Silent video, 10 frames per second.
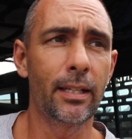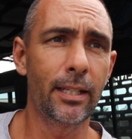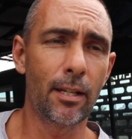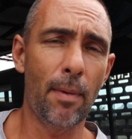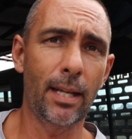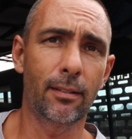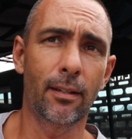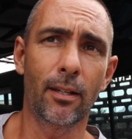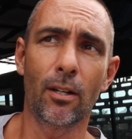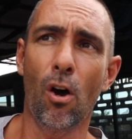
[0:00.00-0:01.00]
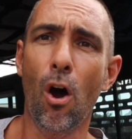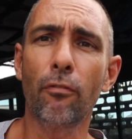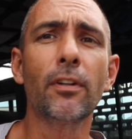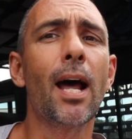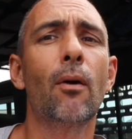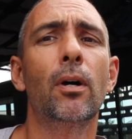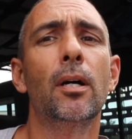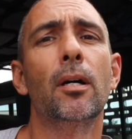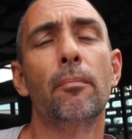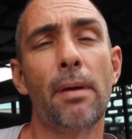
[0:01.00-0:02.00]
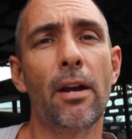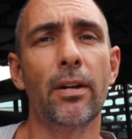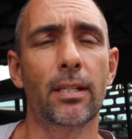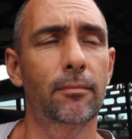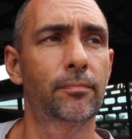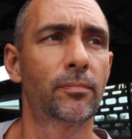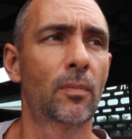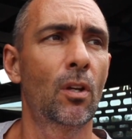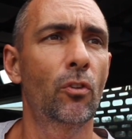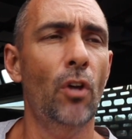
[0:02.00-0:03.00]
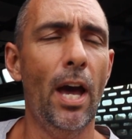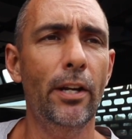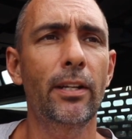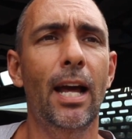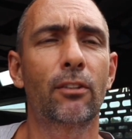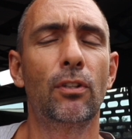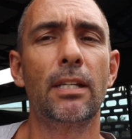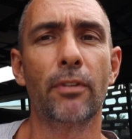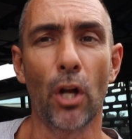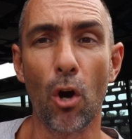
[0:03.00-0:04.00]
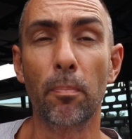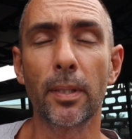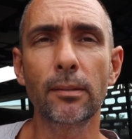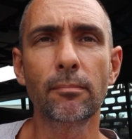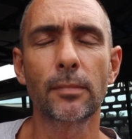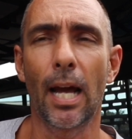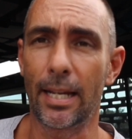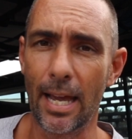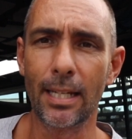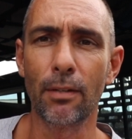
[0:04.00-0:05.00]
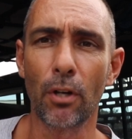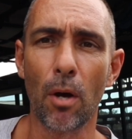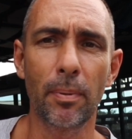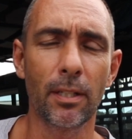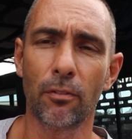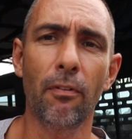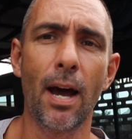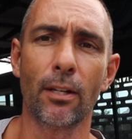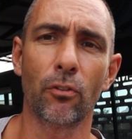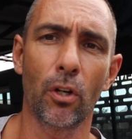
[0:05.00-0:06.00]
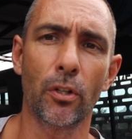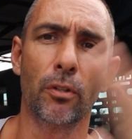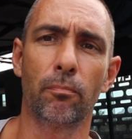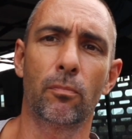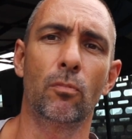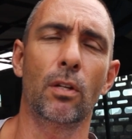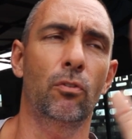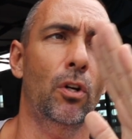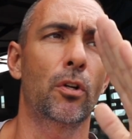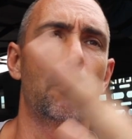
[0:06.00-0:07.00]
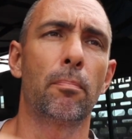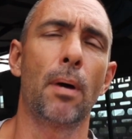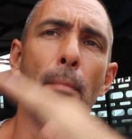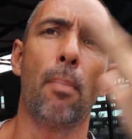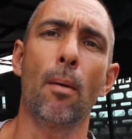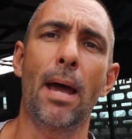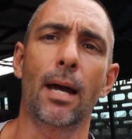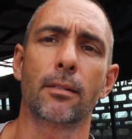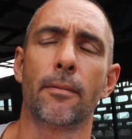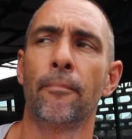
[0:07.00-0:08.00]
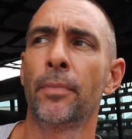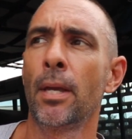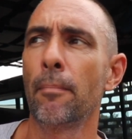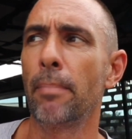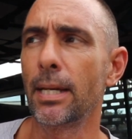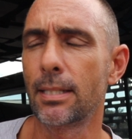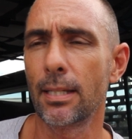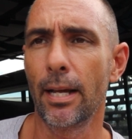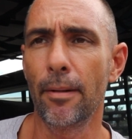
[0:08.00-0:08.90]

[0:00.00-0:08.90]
in about a half an hour period. So I don't like to leave it open. I can leave it open, it's fine, it's not going to bomb out. But